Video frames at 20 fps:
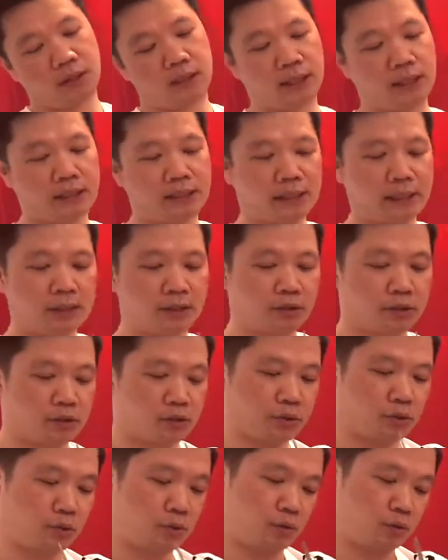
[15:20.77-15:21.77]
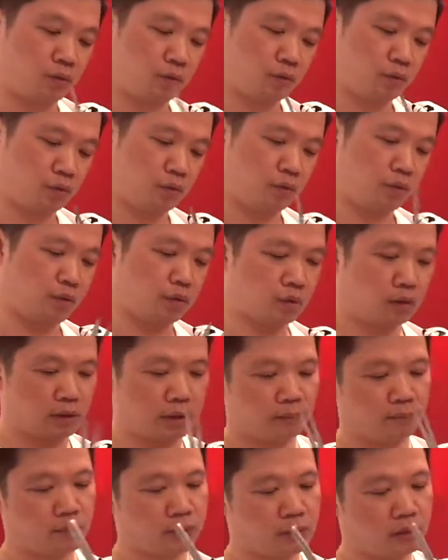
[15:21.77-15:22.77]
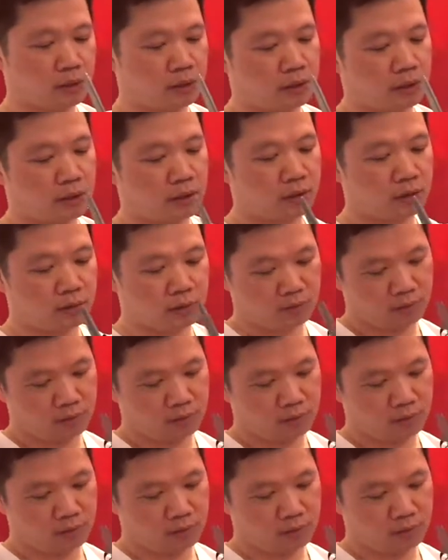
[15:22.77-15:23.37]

I can do, I'm just gonna,